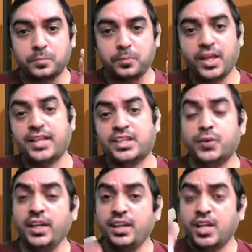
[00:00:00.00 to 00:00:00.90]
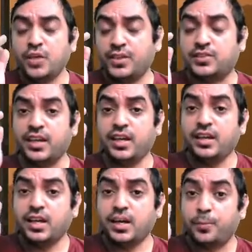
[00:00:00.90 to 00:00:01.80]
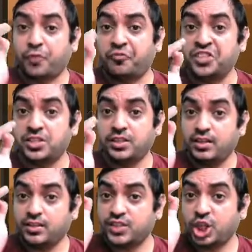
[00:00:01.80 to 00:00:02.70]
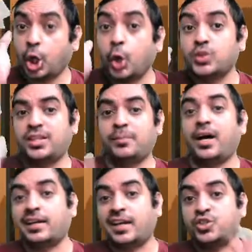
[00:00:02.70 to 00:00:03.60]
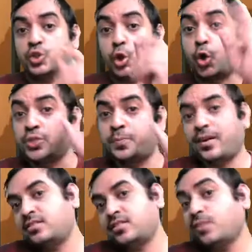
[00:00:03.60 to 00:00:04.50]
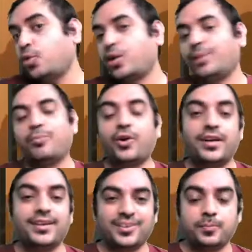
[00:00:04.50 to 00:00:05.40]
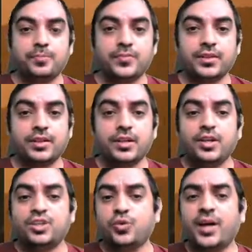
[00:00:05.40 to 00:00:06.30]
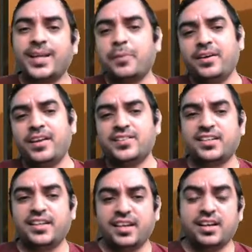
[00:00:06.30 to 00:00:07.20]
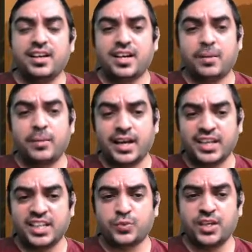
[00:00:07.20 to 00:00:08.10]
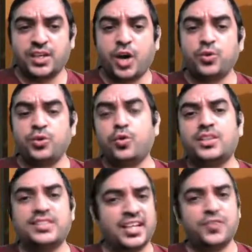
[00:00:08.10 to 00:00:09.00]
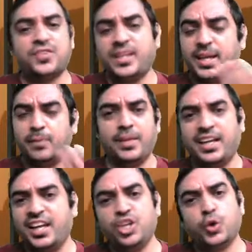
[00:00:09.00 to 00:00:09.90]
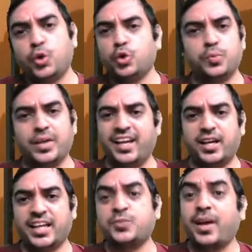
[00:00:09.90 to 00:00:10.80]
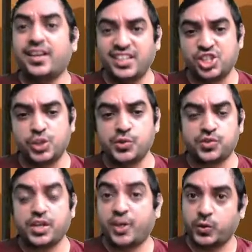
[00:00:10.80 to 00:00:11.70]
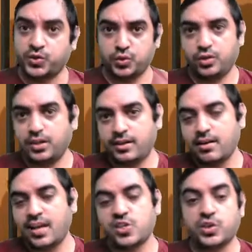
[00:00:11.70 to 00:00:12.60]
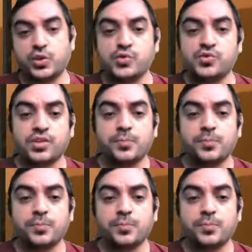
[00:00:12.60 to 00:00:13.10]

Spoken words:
That's why we say professionals close the market. So close price are more important. So what happened yesterday? Markets were down towards the end of the day, mainly due to expiry issues and also international cues.